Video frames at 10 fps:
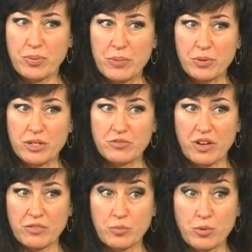people
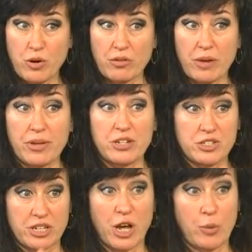involved in programming,
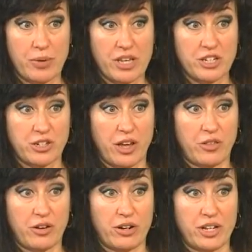just helping each
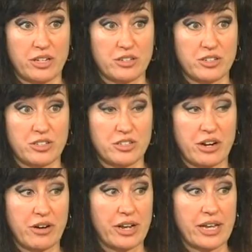other, like
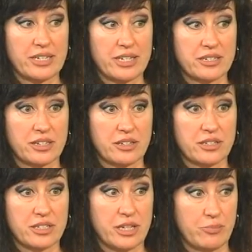sharing ideas and
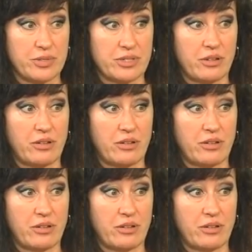tips and